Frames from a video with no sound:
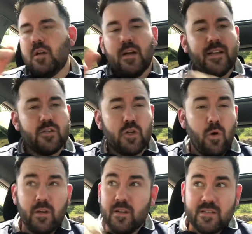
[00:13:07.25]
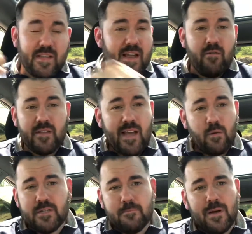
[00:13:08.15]
Again, Titleist here at the
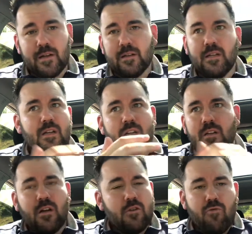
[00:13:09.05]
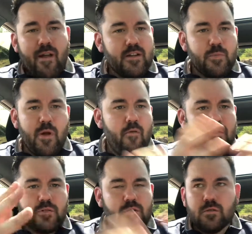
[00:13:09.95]
Celtic Manor. Great experience.